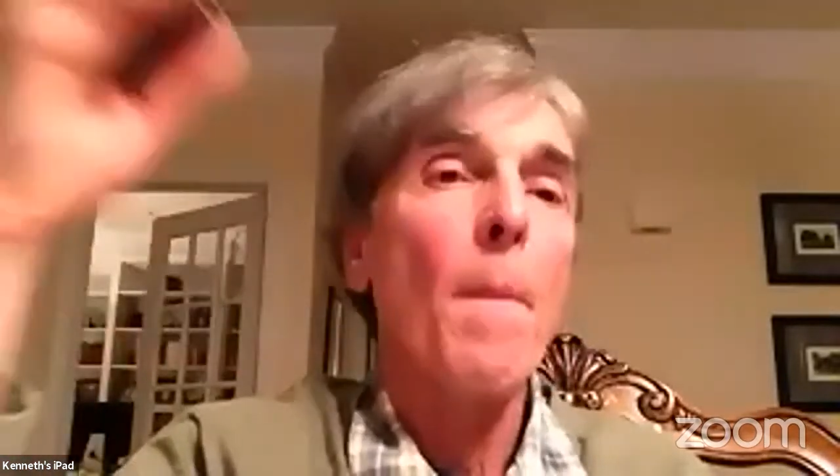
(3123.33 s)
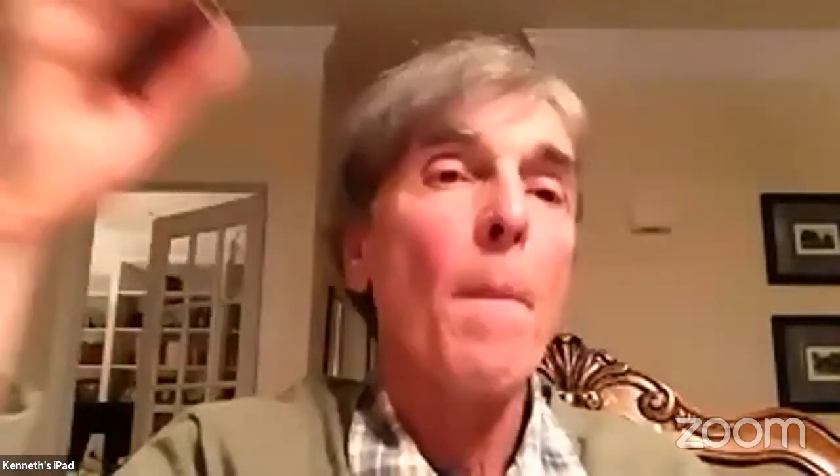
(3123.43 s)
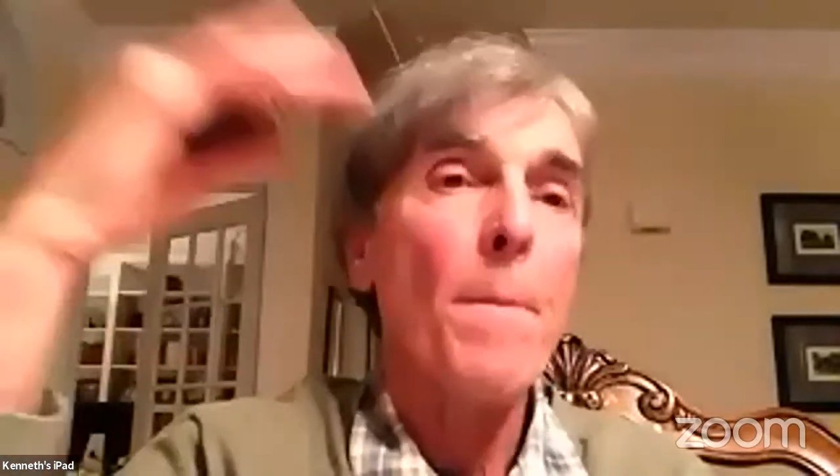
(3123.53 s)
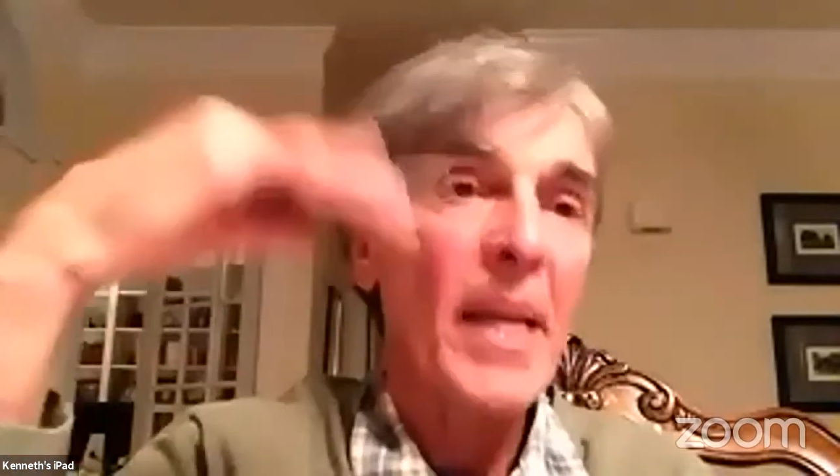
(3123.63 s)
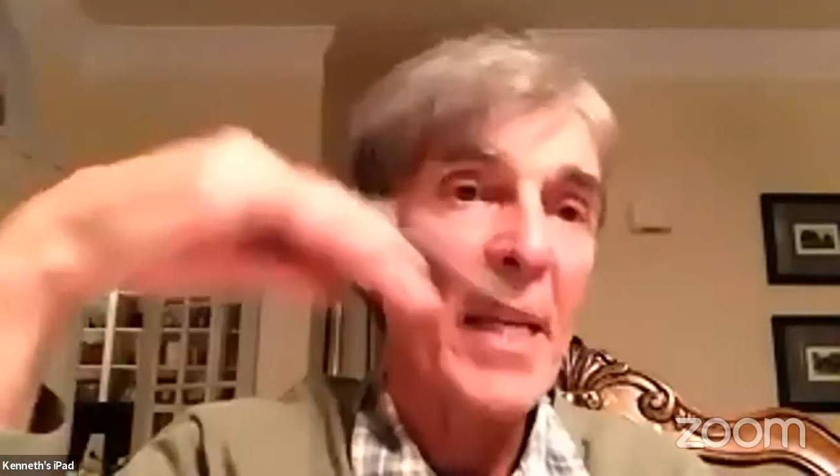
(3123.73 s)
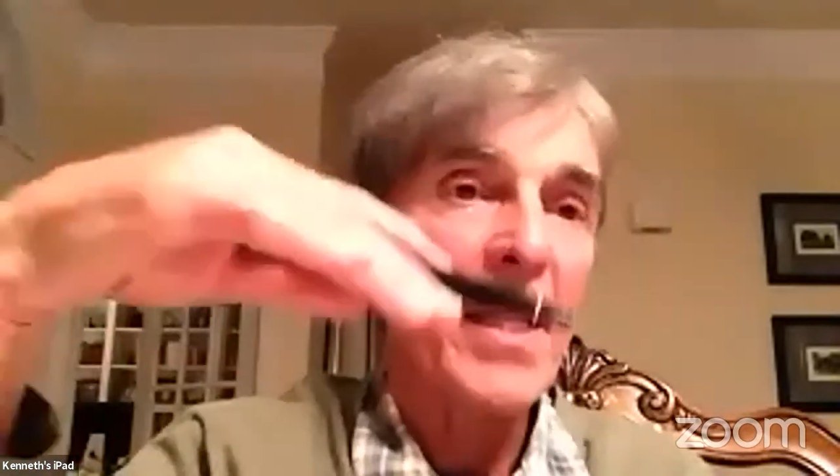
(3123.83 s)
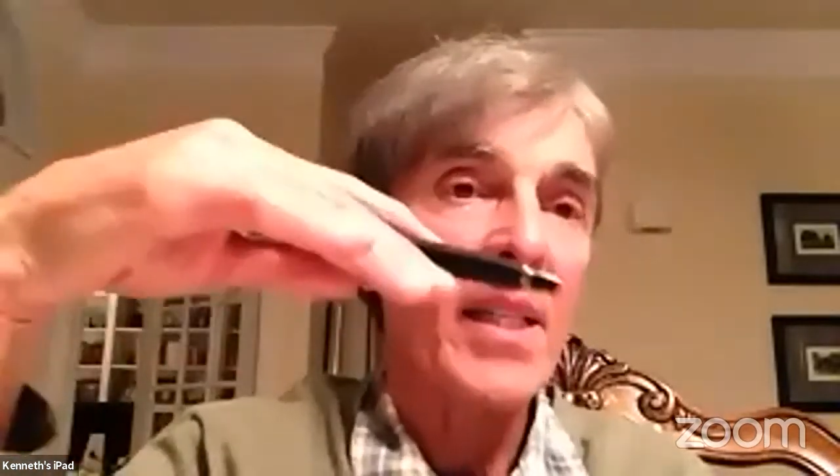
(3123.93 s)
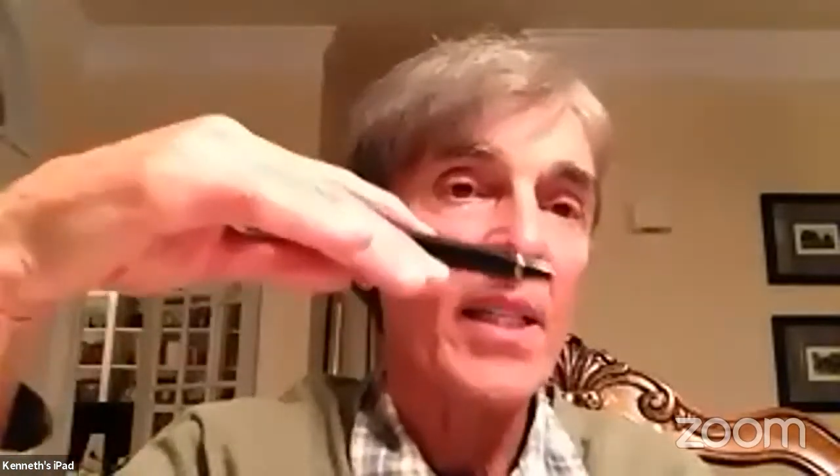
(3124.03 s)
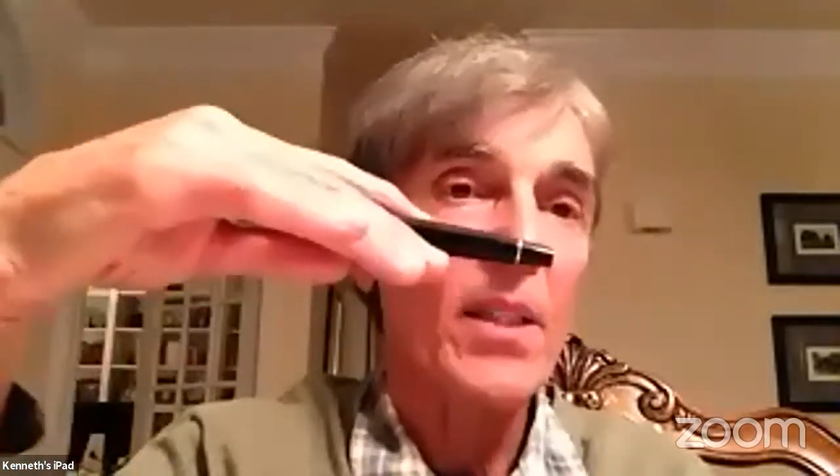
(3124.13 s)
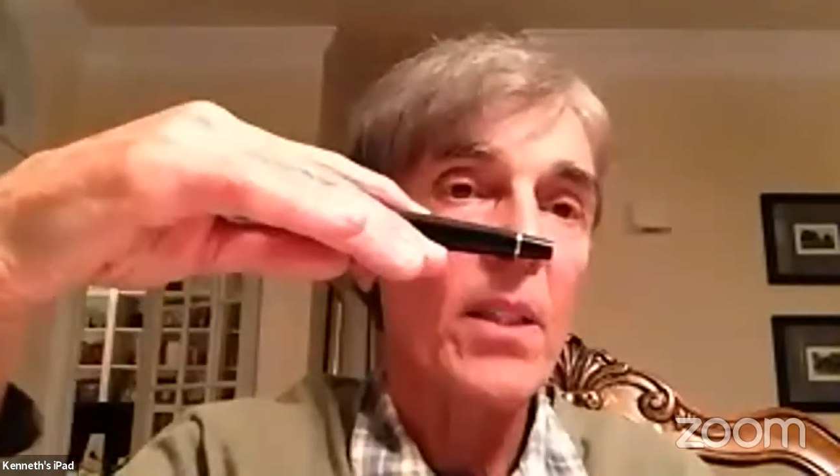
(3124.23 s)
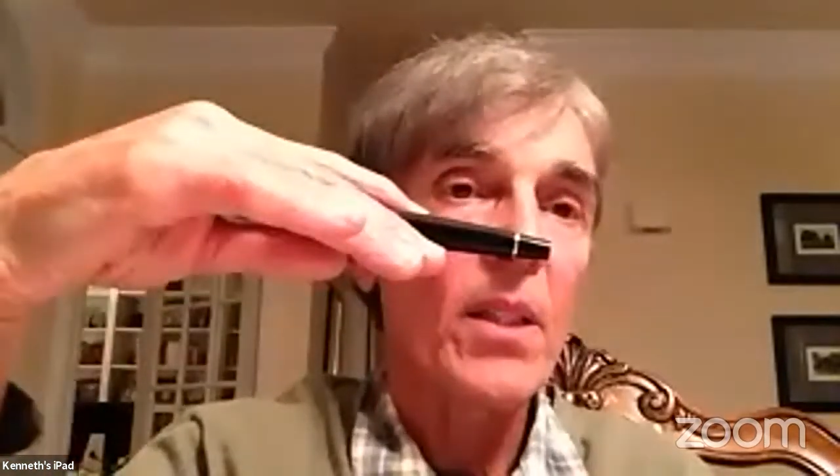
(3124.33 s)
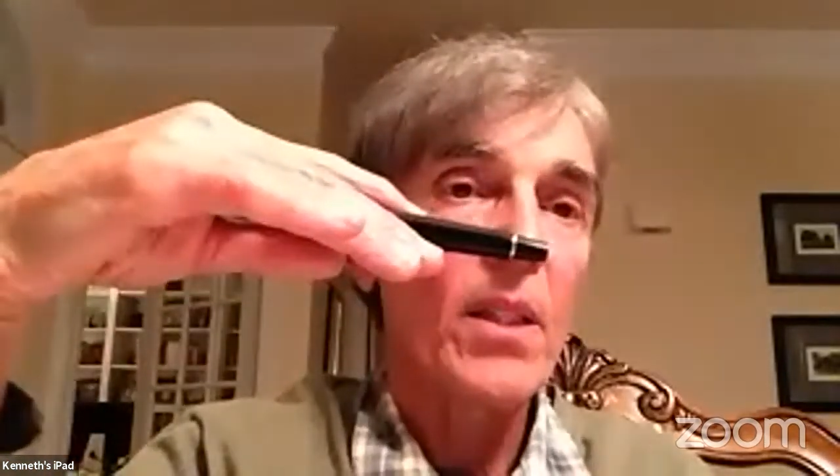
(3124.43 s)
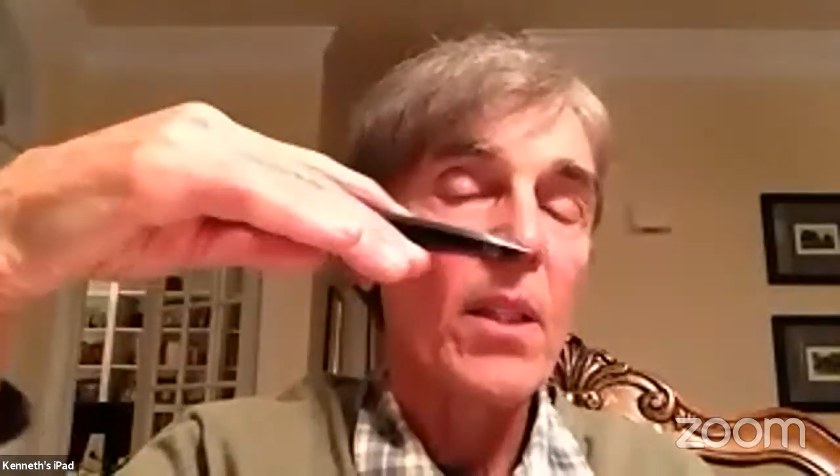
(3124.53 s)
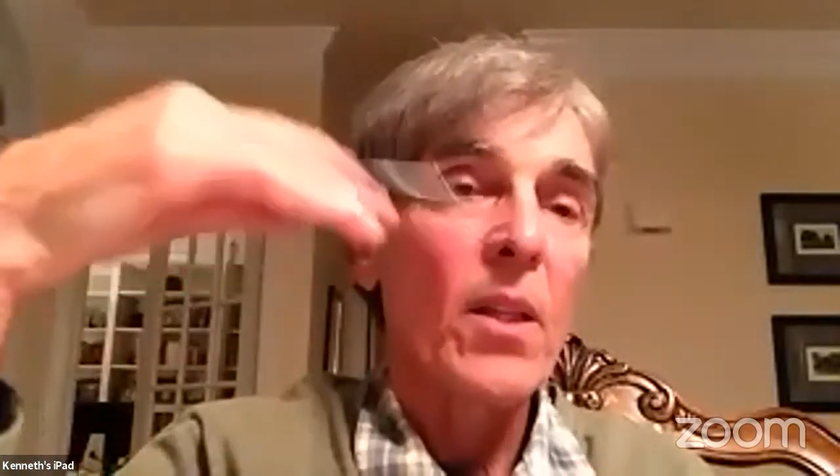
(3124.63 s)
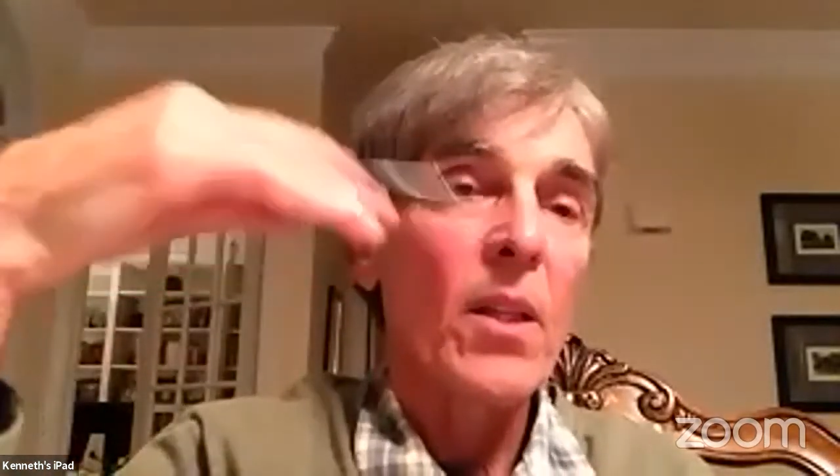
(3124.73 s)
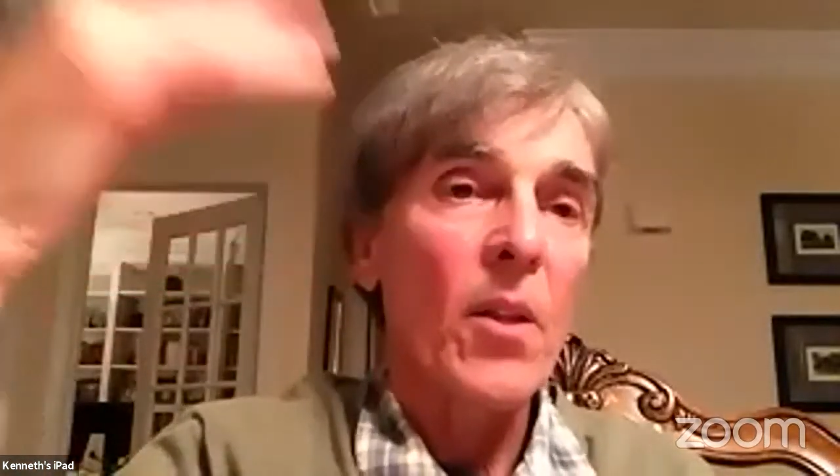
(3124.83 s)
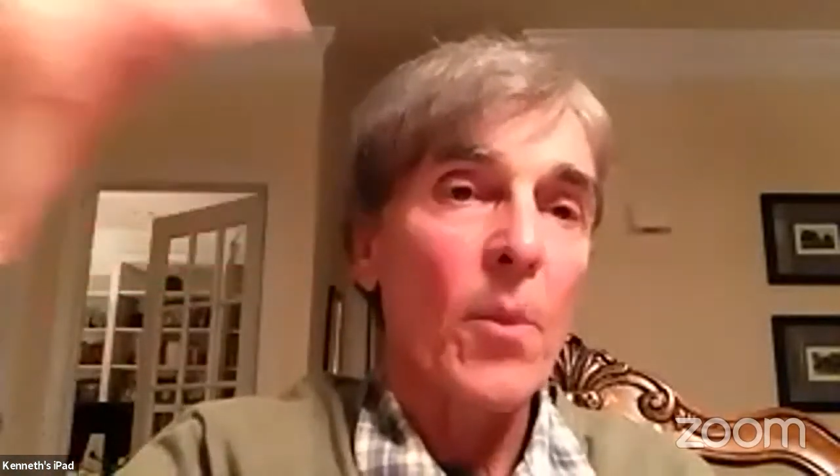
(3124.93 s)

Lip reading: making the